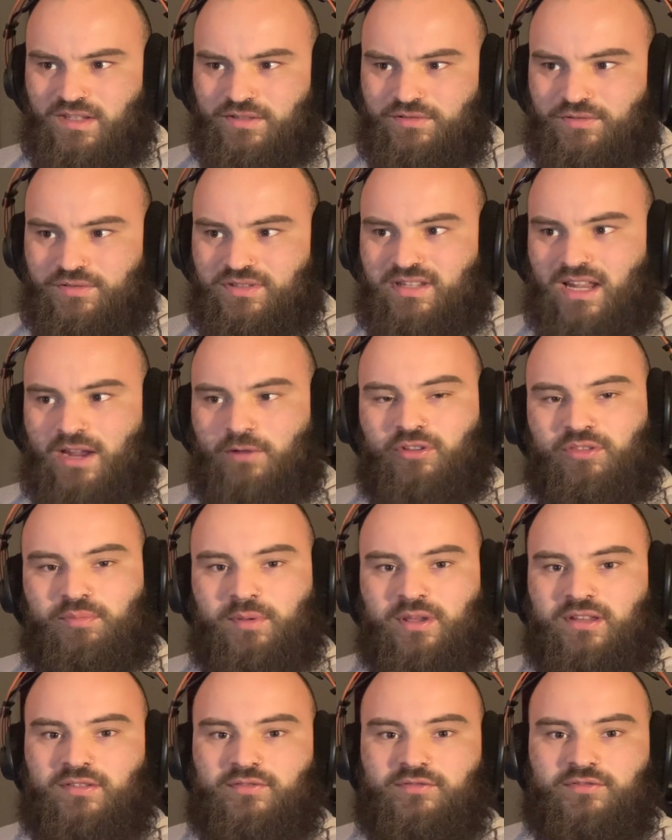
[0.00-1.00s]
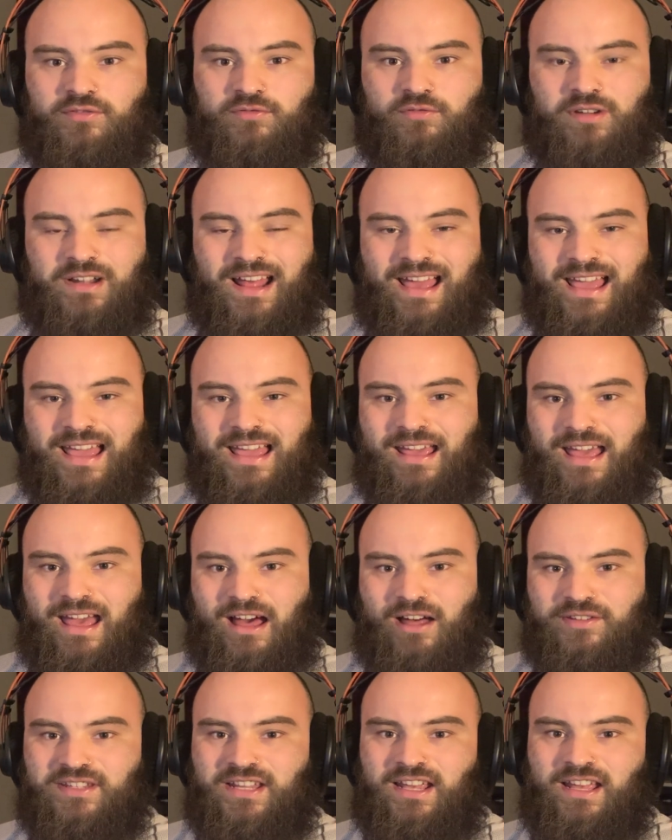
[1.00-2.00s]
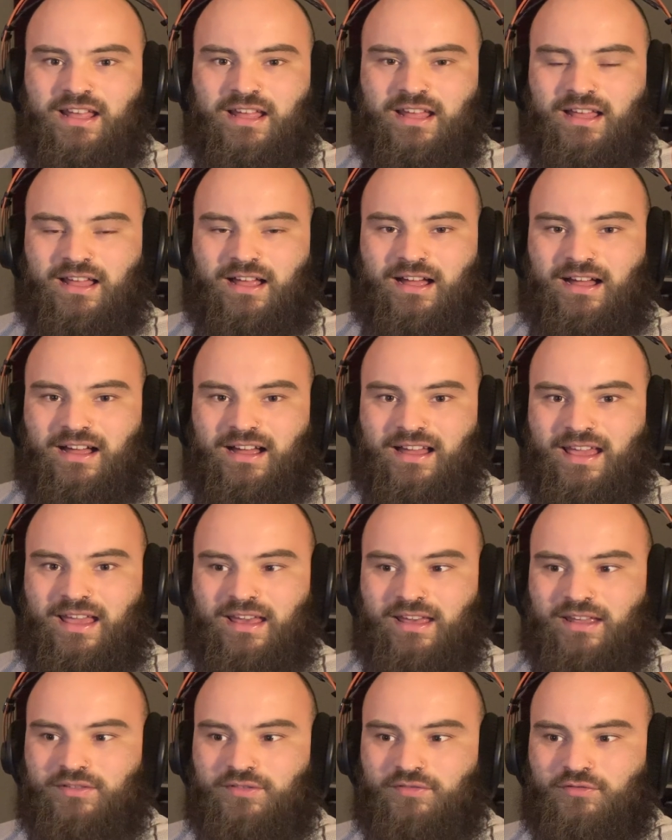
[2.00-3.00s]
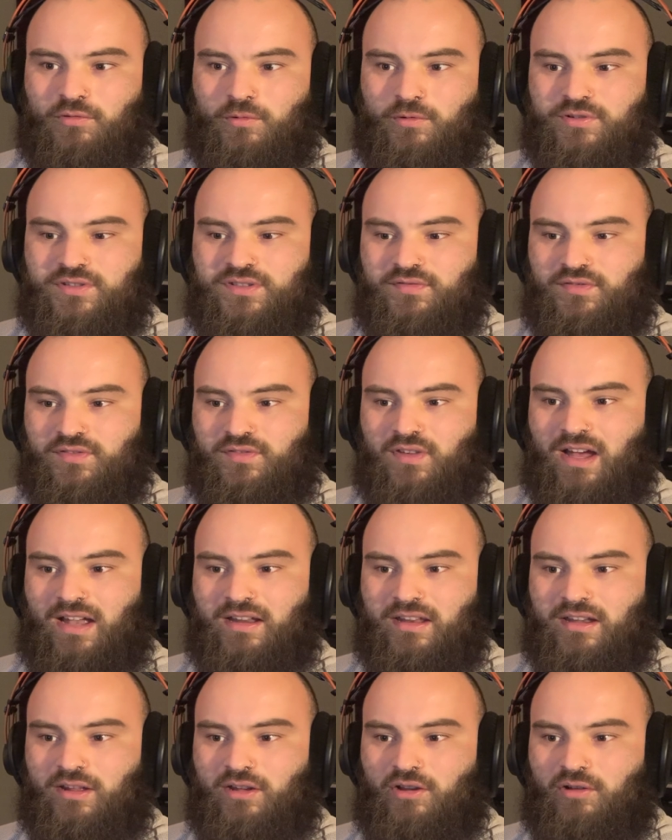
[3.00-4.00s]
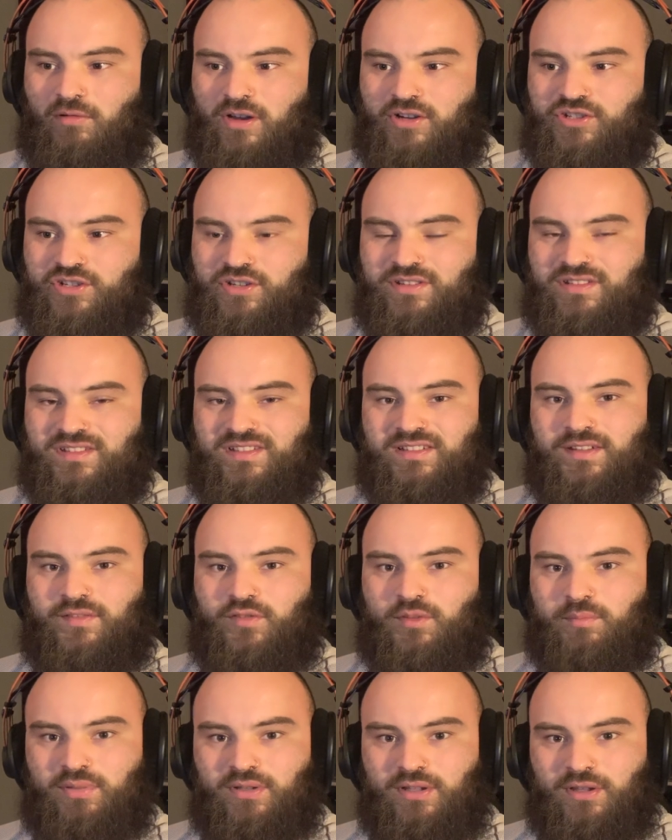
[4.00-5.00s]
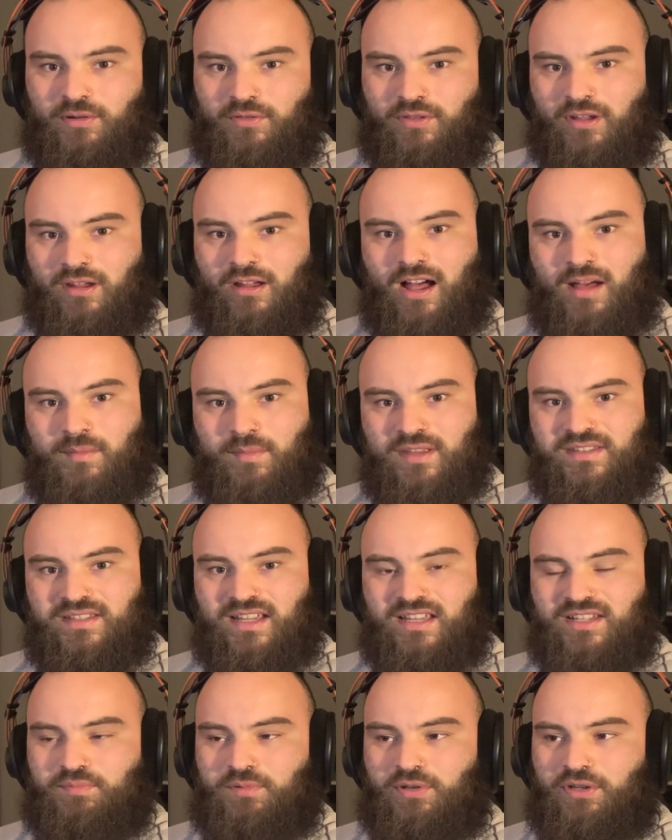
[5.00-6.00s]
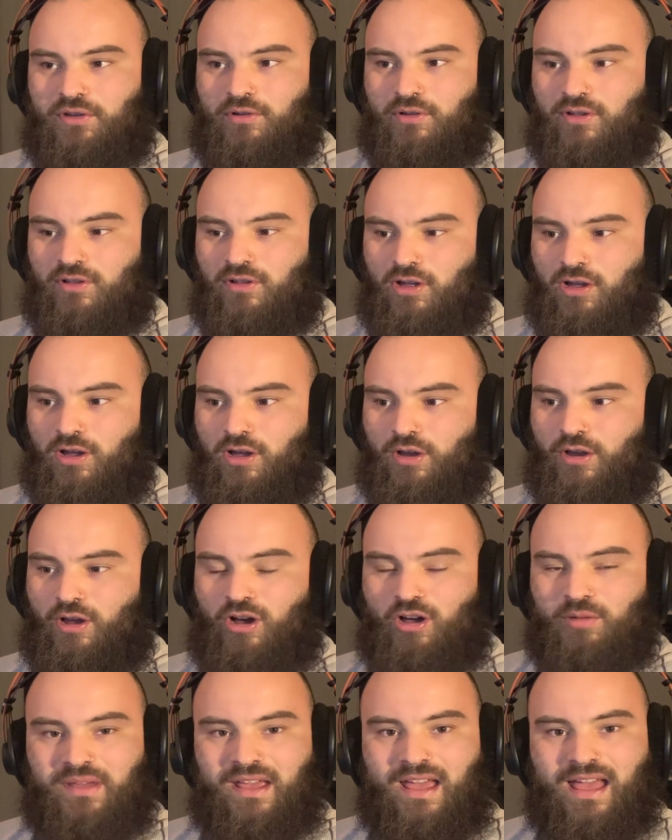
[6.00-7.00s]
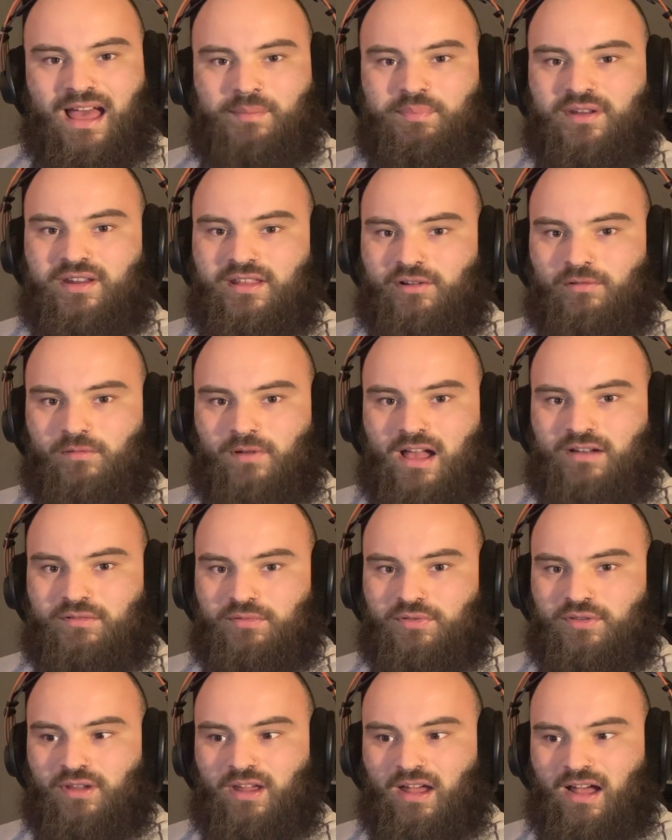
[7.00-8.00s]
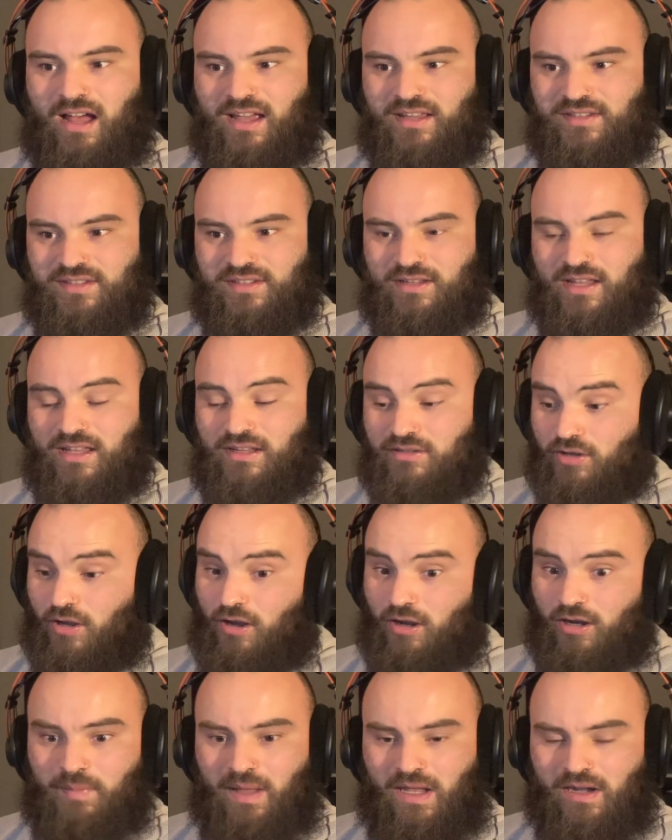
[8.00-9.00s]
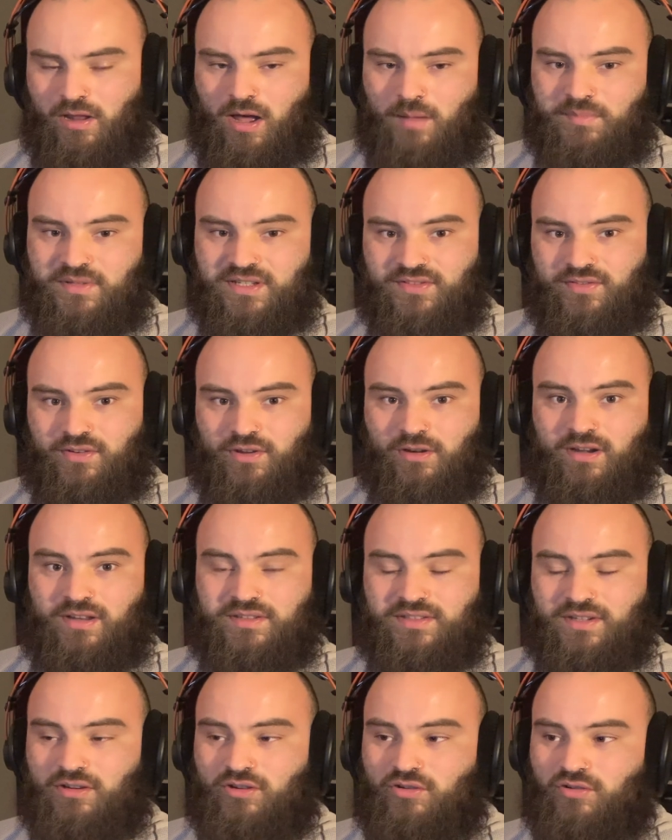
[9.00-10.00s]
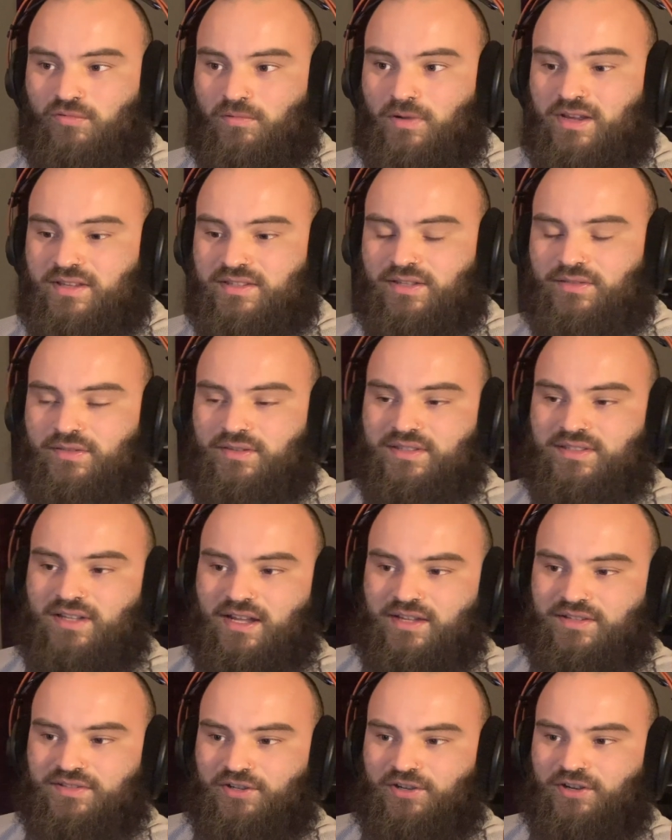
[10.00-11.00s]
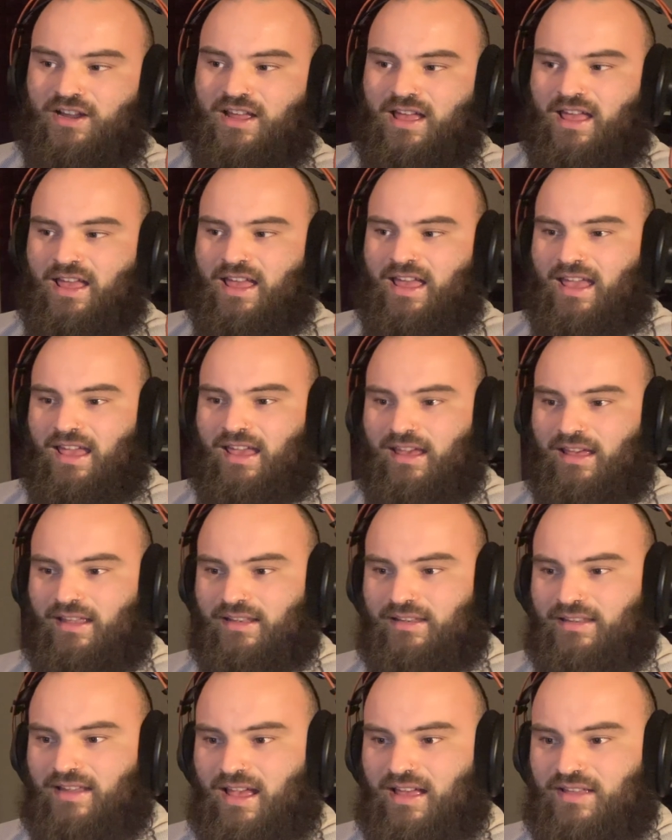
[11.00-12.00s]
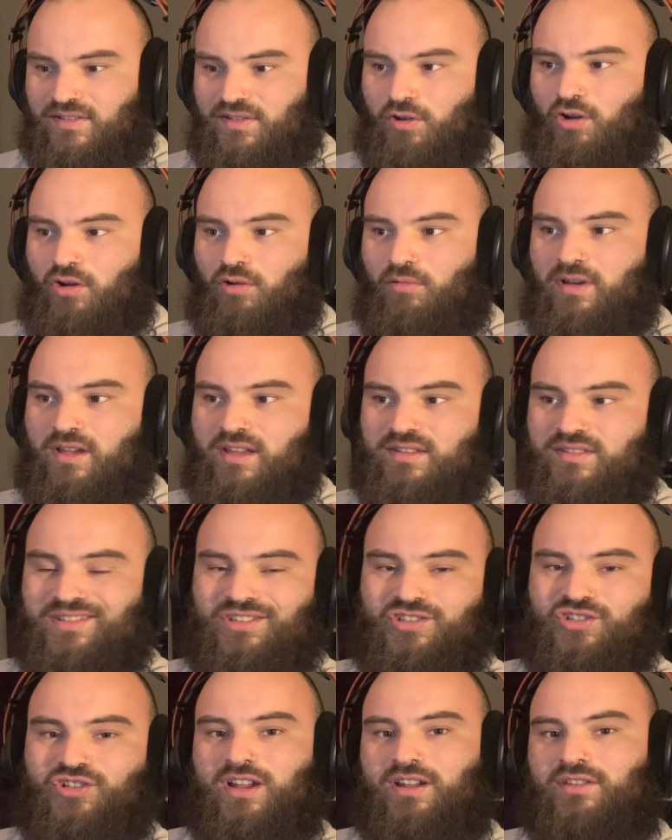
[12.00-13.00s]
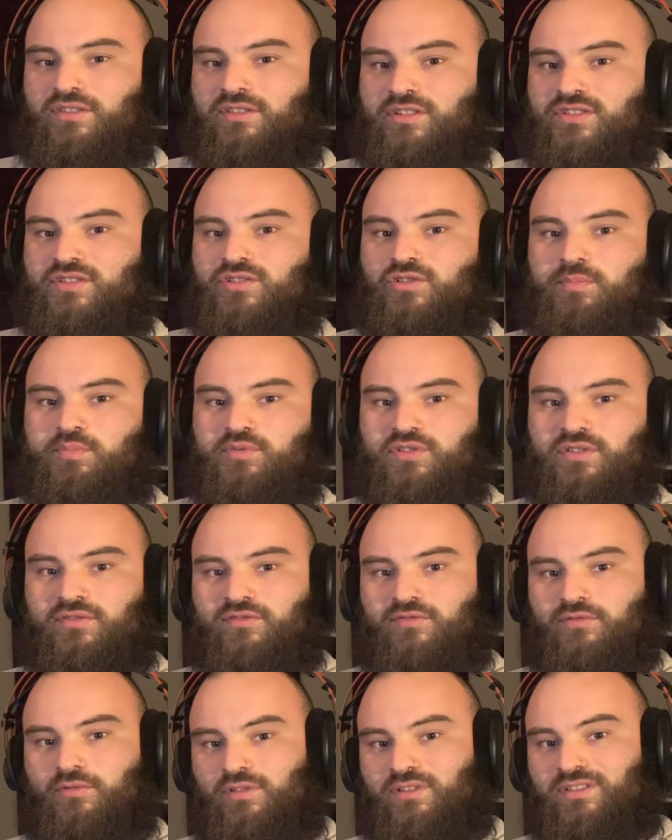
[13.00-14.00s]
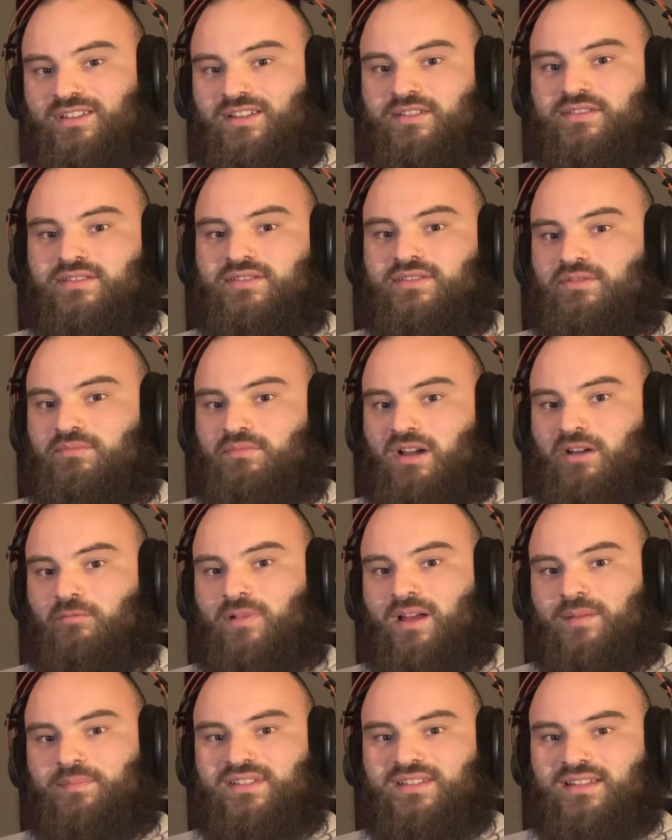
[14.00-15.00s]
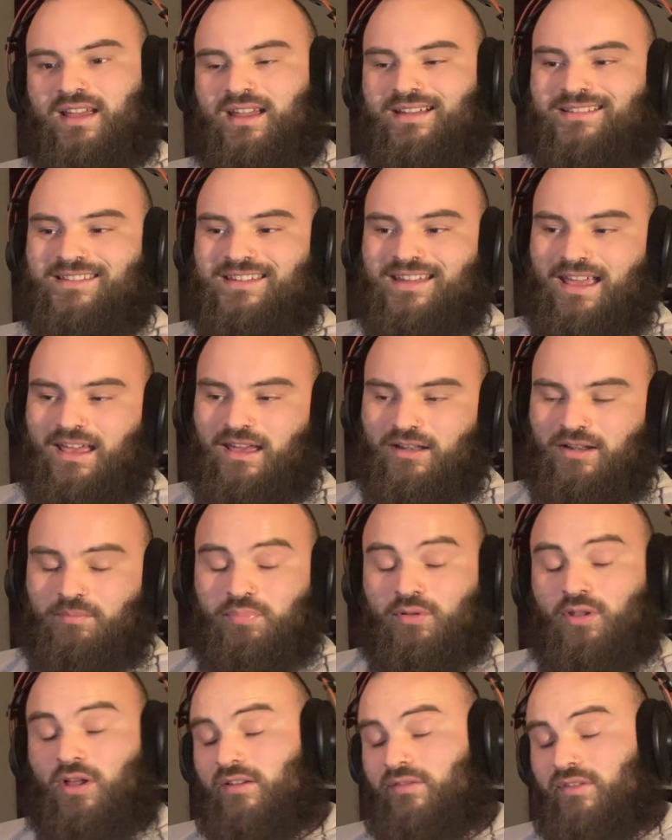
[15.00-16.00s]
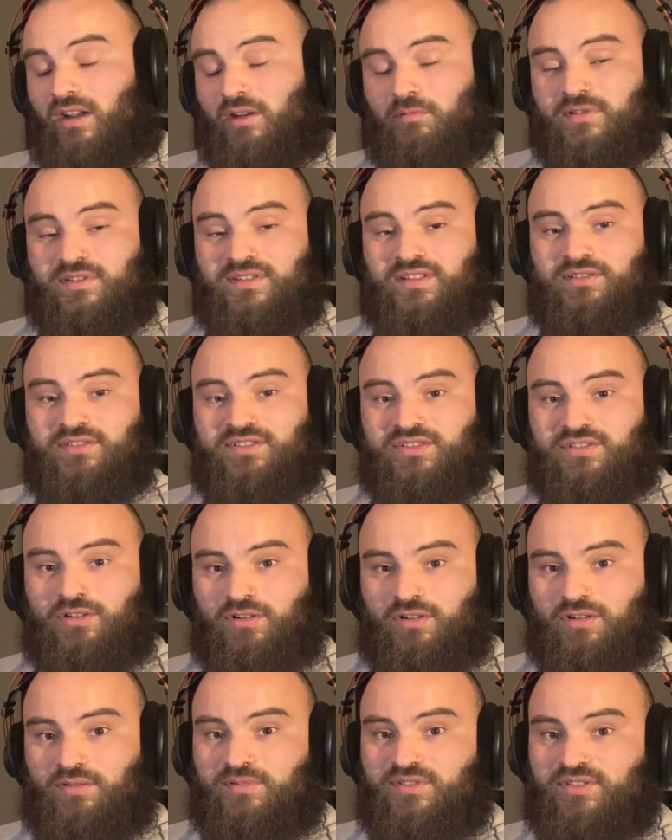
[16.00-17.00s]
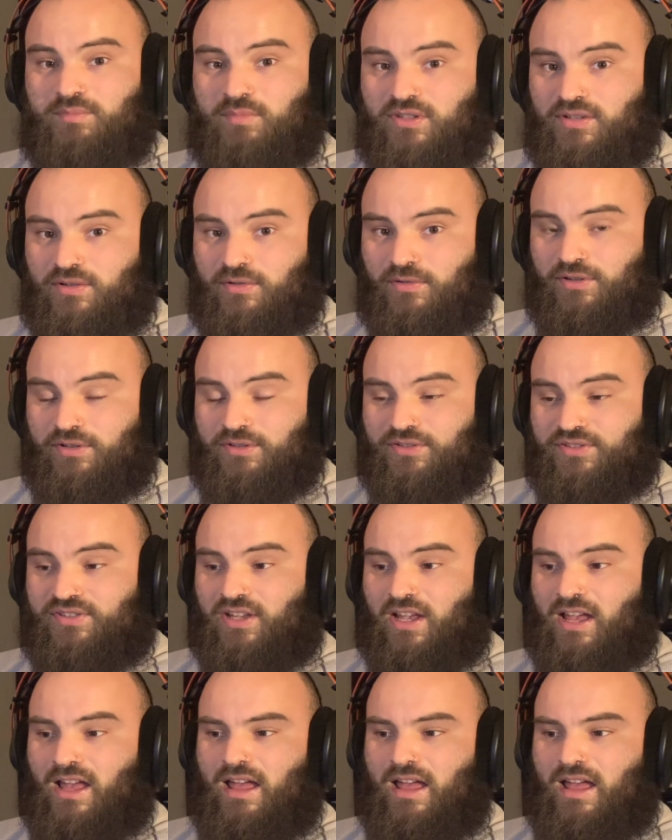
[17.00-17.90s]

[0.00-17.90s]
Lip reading: So stay with me, feel free to hang out, and of course if you've got any questions, leave them below in the comments as we go along. I'll be happy to interact with you guys and talk about Omnisphere. It's a great synthesizer, and as always, check the description for links to my website and a blog that I recently started with some materials.